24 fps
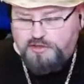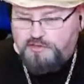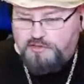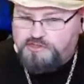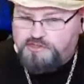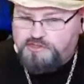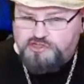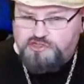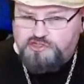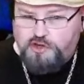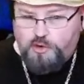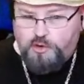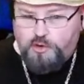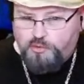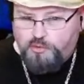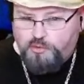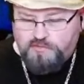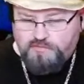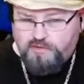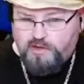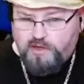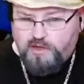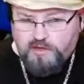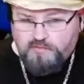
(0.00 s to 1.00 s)
the stone
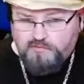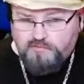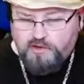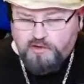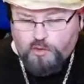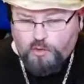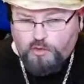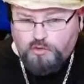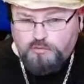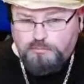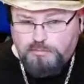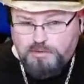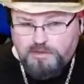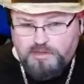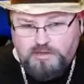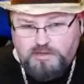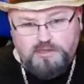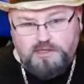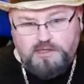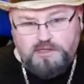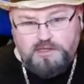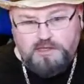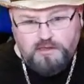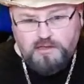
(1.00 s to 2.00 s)
of an old
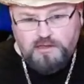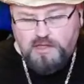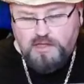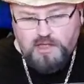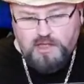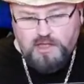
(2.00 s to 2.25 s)
building